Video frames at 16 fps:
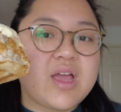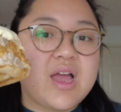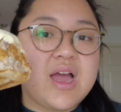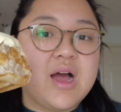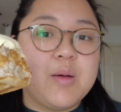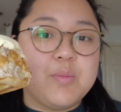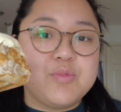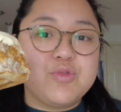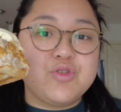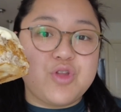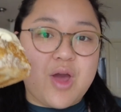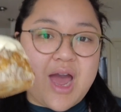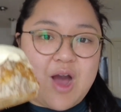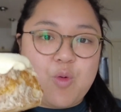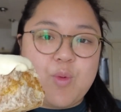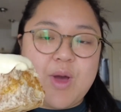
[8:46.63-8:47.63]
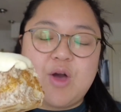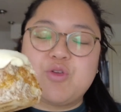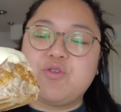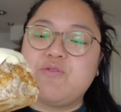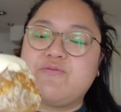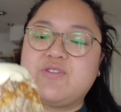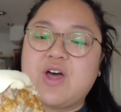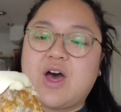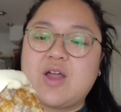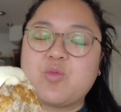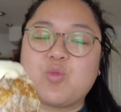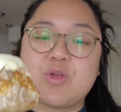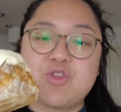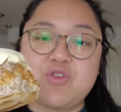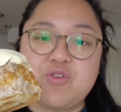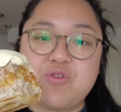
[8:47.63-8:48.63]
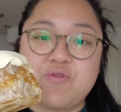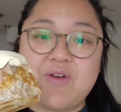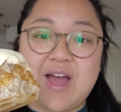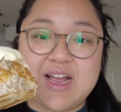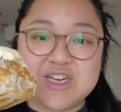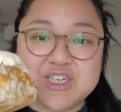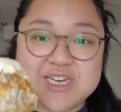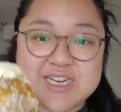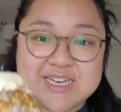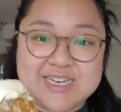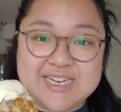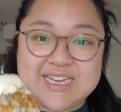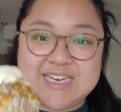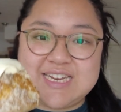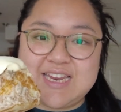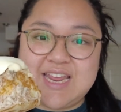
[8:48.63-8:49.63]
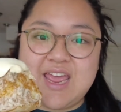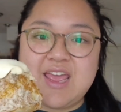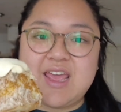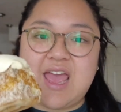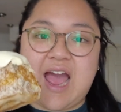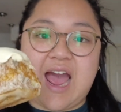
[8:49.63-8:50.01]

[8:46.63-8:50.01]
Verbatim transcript: um, you know how well you've done when you've actually needed it